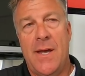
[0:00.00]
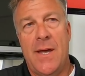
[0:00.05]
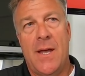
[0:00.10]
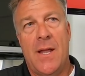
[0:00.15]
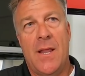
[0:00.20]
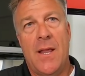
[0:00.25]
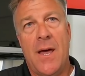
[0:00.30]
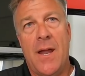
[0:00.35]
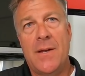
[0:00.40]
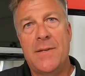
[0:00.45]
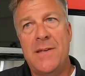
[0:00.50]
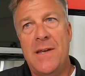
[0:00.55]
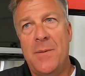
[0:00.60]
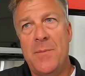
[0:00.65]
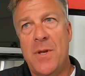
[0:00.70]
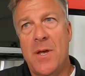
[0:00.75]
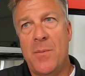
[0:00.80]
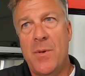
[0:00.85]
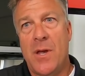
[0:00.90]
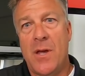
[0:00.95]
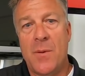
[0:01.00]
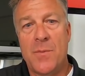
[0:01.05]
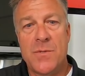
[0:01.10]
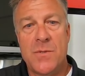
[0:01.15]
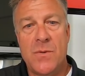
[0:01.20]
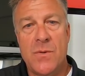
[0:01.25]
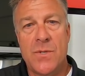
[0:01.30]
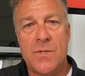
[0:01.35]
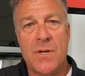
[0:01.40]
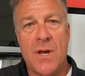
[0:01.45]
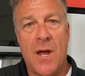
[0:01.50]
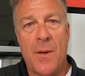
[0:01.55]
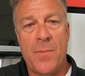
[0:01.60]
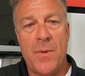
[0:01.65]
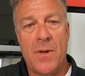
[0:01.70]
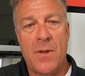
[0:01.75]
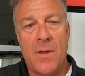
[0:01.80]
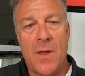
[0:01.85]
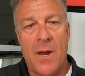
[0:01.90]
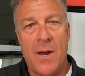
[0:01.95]
Yeah, a lot of TMW comes to the shop,
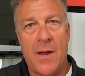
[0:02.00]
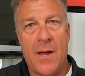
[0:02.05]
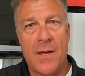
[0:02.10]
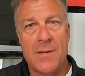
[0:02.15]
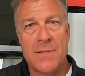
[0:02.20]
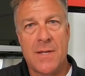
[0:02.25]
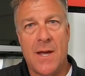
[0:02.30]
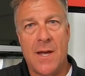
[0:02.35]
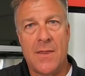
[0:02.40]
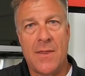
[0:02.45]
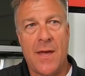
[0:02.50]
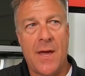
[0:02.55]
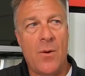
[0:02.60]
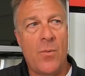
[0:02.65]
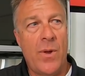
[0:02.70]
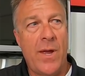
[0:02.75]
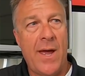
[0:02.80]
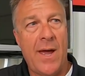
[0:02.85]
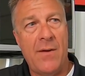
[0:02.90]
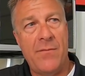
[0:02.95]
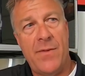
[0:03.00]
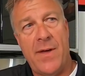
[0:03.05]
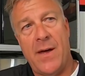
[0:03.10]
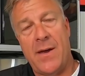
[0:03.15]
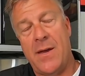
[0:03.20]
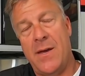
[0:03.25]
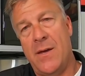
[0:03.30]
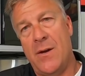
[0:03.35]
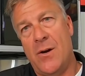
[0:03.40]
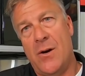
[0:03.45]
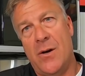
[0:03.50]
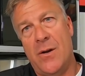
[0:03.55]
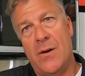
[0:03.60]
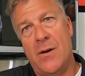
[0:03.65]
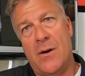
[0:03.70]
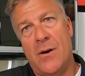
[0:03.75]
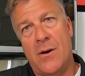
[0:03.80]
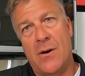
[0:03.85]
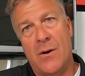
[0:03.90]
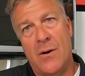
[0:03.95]
and a lot of guys like that. We have that kid on
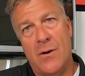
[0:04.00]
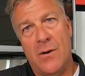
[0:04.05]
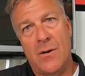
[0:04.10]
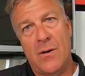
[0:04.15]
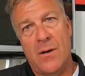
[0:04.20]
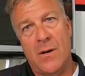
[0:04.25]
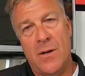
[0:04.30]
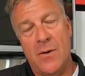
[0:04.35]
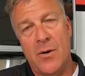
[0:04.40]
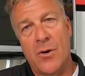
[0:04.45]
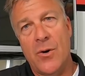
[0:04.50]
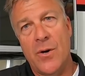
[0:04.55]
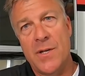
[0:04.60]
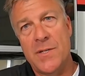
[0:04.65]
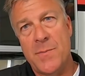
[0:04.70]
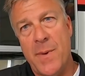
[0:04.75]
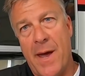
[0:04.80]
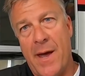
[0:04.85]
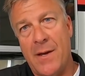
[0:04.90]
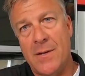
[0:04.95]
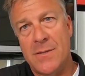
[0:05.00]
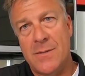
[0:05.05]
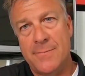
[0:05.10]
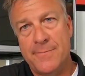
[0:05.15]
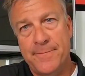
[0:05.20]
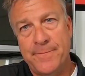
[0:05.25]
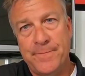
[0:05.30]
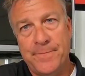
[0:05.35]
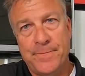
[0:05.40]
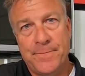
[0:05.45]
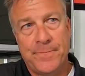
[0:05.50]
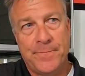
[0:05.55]
our on Ernie's Max. Yep.